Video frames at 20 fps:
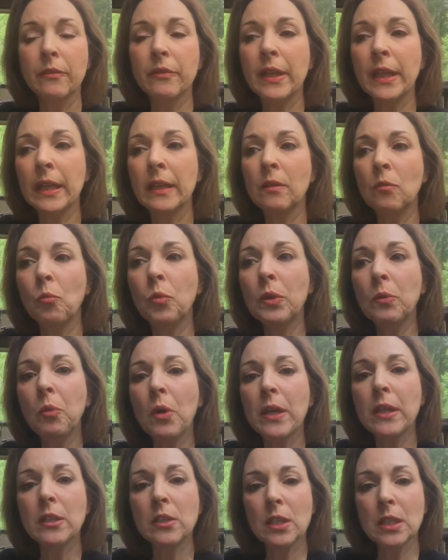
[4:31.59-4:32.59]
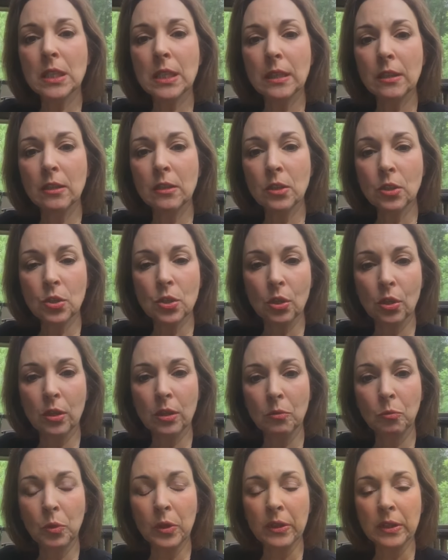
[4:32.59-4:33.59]
then we want to just get you
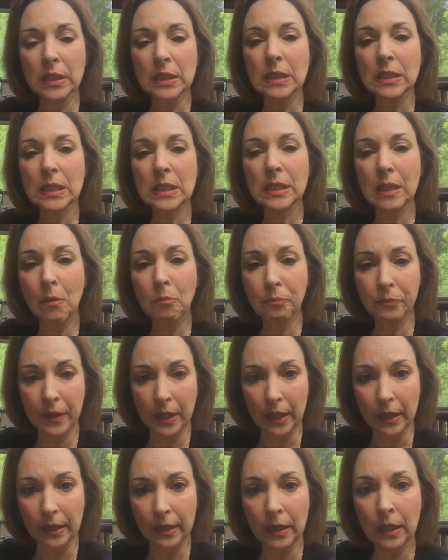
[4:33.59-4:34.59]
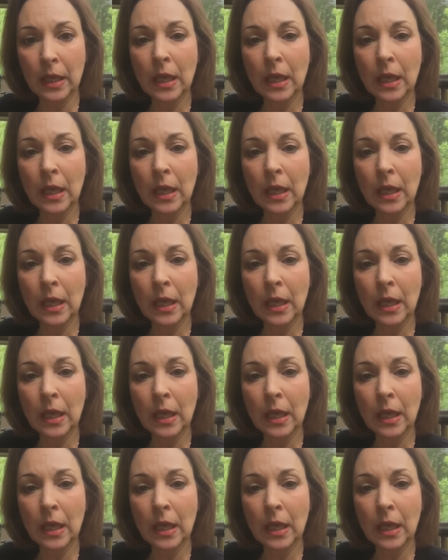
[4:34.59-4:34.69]
started with something.